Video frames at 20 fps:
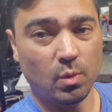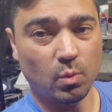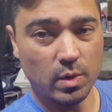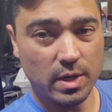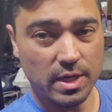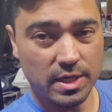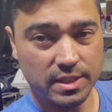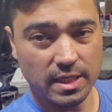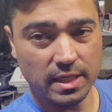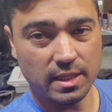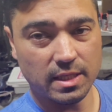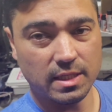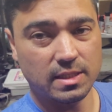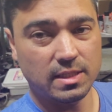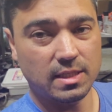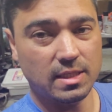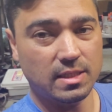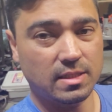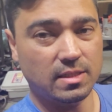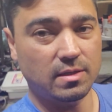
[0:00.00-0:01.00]
reset the
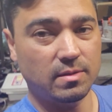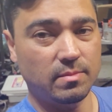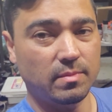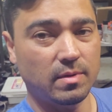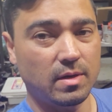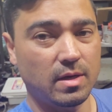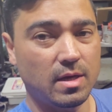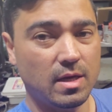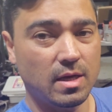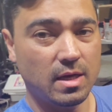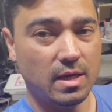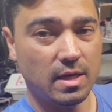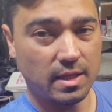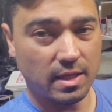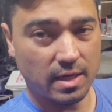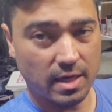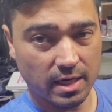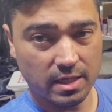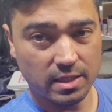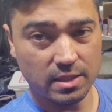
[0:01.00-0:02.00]
system,
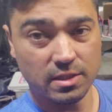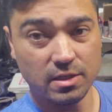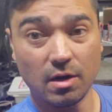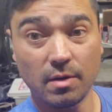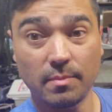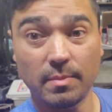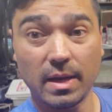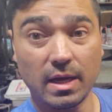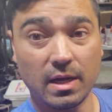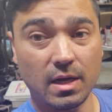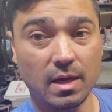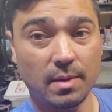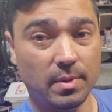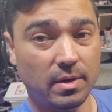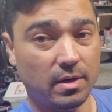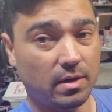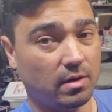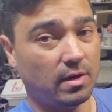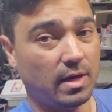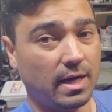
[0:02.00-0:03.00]
and then I can start it back up
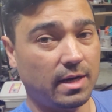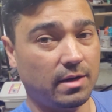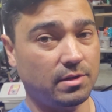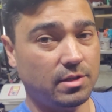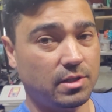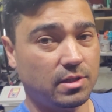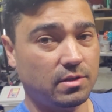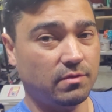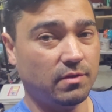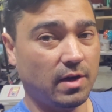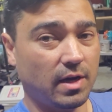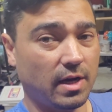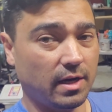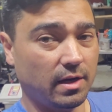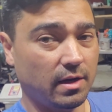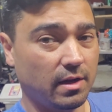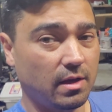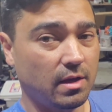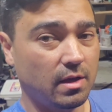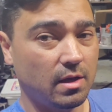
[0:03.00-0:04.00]
and it'll idle just
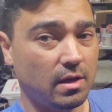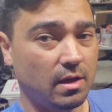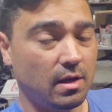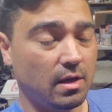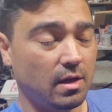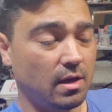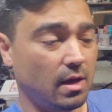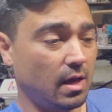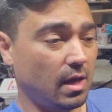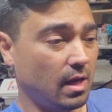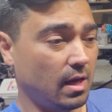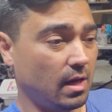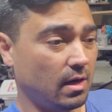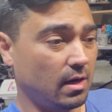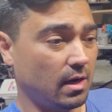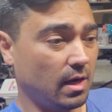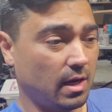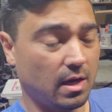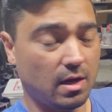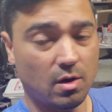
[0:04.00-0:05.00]
fine.
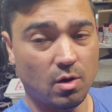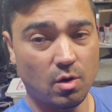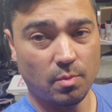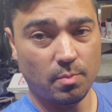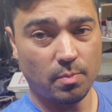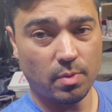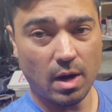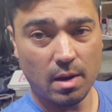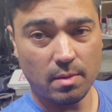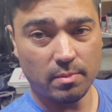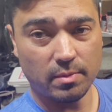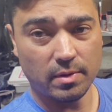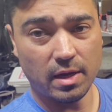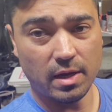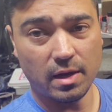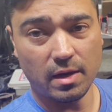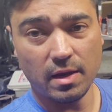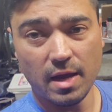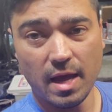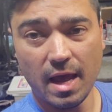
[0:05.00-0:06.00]
And I can go
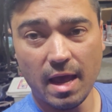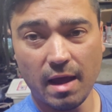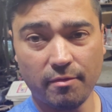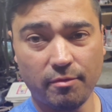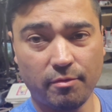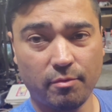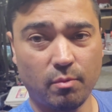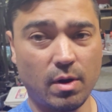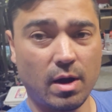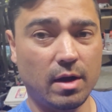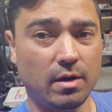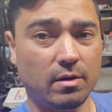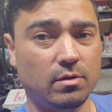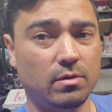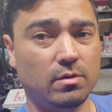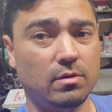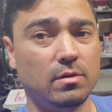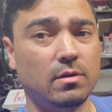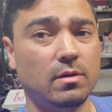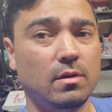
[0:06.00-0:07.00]
probably half
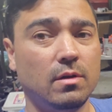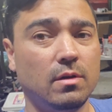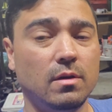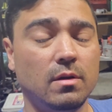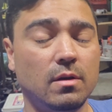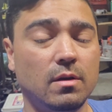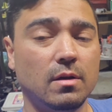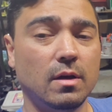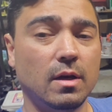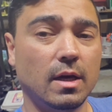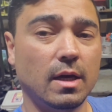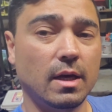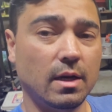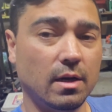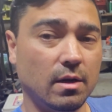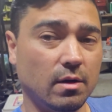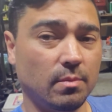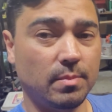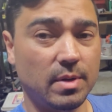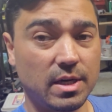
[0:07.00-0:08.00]
throttle and
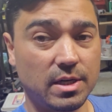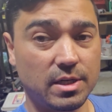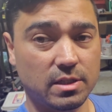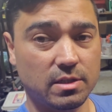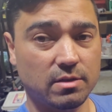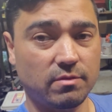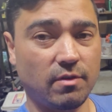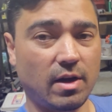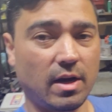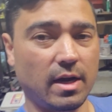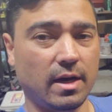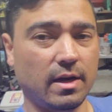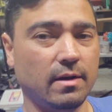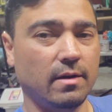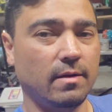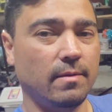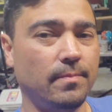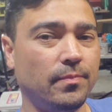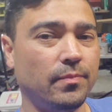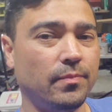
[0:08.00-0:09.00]
it'll be just fine.